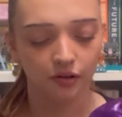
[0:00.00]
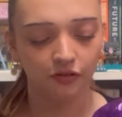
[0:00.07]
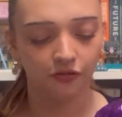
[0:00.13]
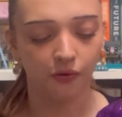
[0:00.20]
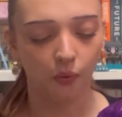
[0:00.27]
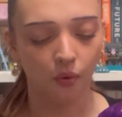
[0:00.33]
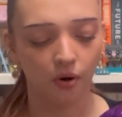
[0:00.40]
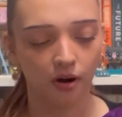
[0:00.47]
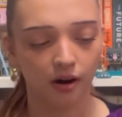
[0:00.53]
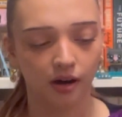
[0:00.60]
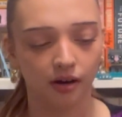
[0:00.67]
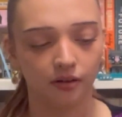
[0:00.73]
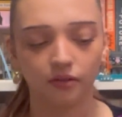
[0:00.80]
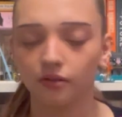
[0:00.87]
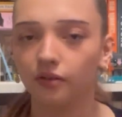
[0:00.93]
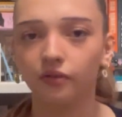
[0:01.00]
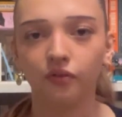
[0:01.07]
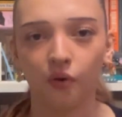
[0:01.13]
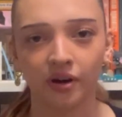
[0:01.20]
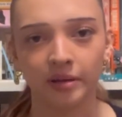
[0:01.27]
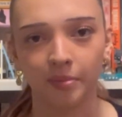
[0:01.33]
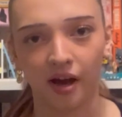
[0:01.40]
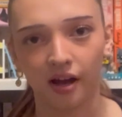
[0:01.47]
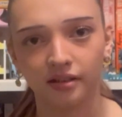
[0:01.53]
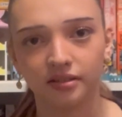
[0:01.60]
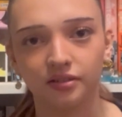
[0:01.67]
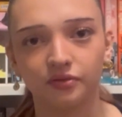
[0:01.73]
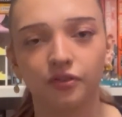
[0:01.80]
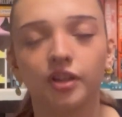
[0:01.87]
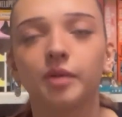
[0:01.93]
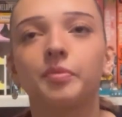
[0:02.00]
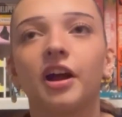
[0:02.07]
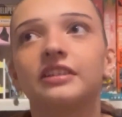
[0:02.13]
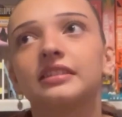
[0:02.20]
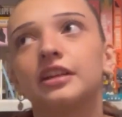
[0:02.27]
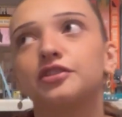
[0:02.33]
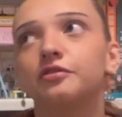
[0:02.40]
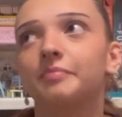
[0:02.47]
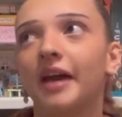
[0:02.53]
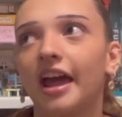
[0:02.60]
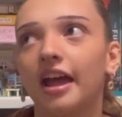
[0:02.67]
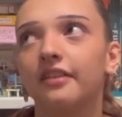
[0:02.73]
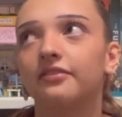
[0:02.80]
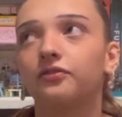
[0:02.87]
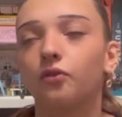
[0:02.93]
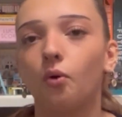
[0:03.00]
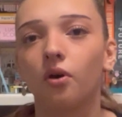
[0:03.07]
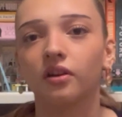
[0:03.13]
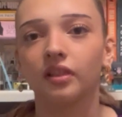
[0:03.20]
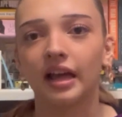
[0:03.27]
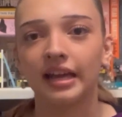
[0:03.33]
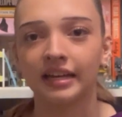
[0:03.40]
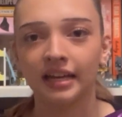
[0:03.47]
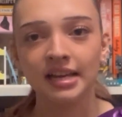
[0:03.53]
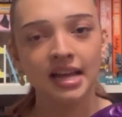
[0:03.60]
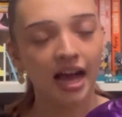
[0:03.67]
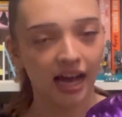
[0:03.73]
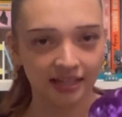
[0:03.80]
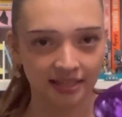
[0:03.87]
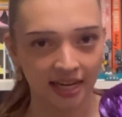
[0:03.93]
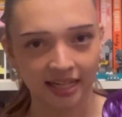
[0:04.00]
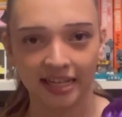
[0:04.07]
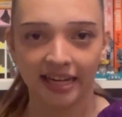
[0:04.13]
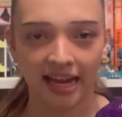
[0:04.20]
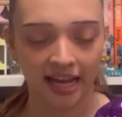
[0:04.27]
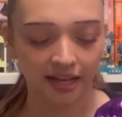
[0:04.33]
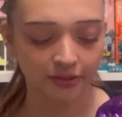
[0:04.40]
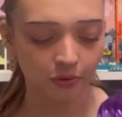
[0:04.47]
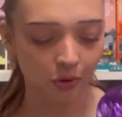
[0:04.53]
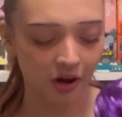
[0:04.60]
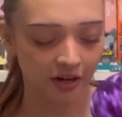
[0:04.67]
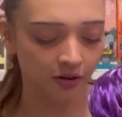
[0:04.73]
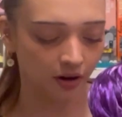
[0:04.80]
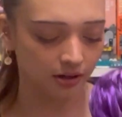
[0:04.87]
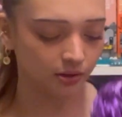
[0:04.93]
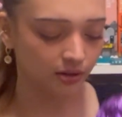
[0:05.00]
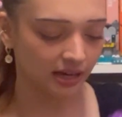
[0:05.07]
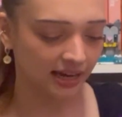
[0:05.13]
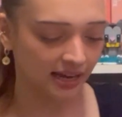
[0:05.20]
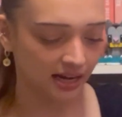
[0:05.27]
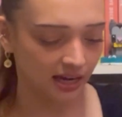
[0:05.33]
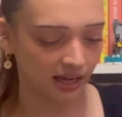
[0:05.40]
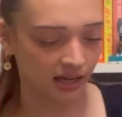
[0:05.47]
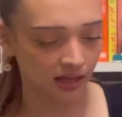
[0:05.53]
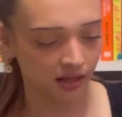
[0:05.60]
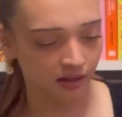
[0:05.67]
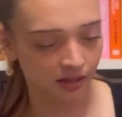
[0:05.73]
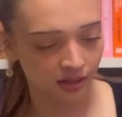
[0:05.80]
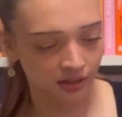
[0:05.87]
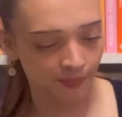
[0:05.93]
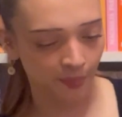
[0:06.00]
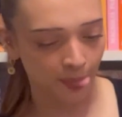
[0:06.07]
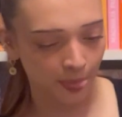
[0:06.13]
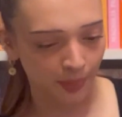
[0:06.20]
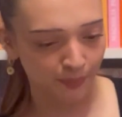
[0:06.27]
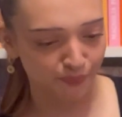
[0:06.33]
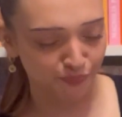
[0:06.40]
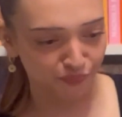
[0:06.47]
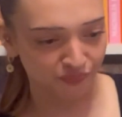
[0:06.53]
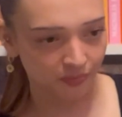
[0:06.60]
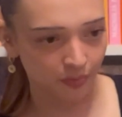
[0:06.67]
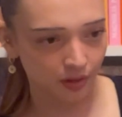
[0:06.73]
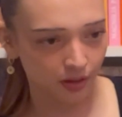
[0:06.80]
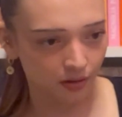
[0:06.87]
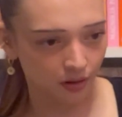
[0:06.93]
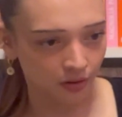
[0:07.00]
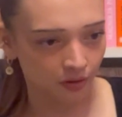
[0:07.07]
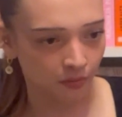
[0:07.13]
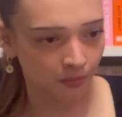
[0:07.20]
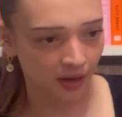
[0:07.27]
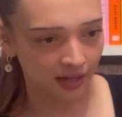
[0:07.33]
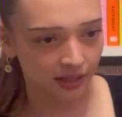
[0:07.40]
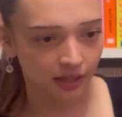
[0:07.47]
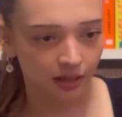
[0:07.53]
for 40 bucks. For the price that you'd pay for like a secondhand one. Are you kidding? Oh my